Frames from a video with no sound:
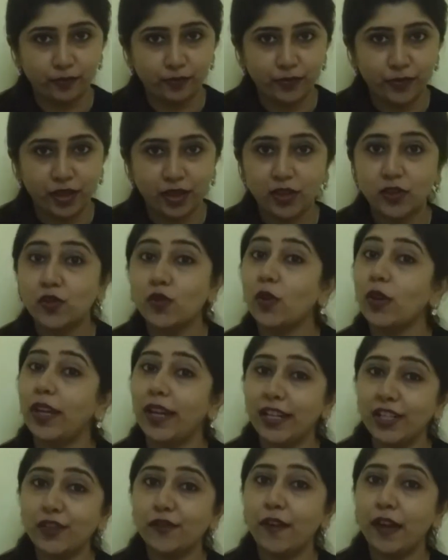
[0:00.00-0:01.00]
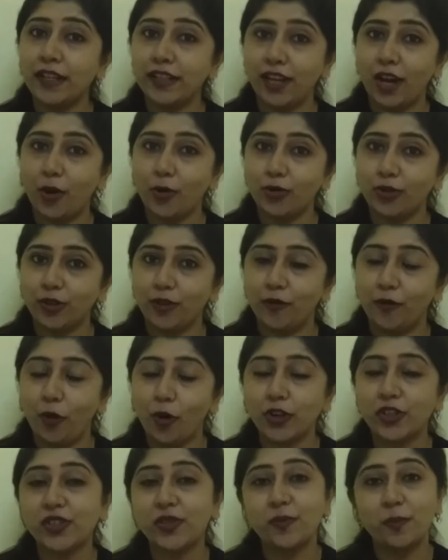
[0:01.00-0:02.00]
So let's find out
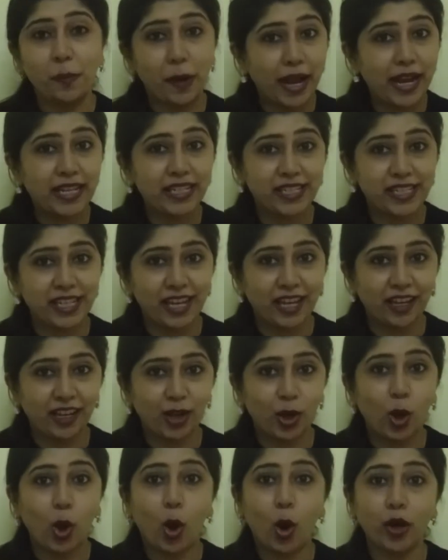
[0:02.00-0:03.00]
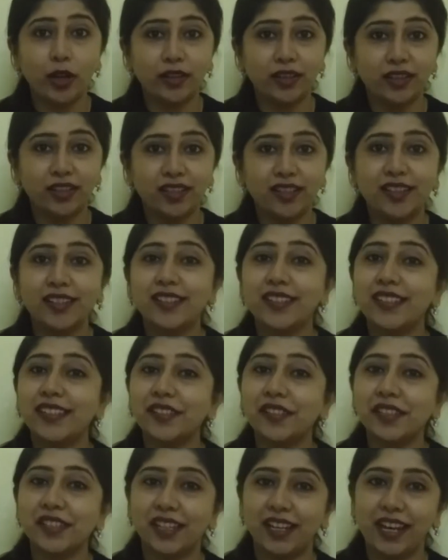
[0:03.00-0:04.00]
what's my take on
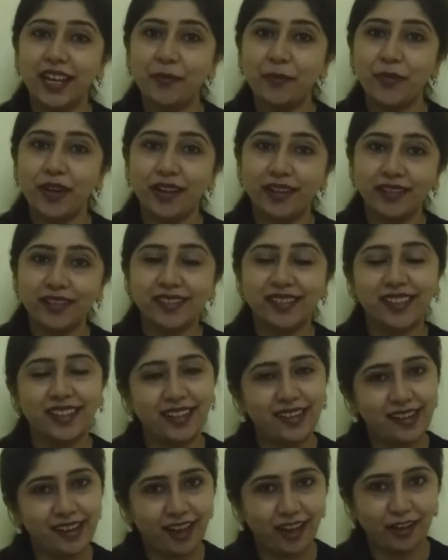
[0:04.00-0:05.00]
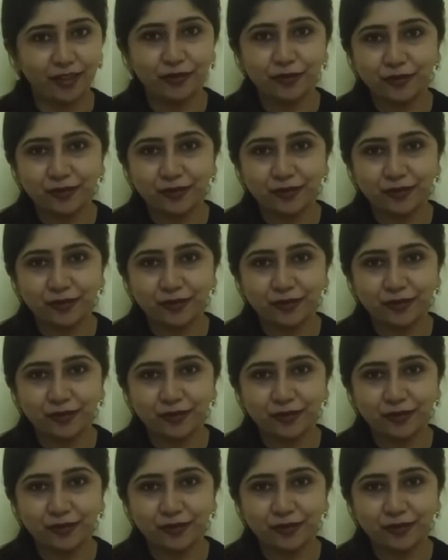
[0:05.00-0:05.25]
Discalimer Love.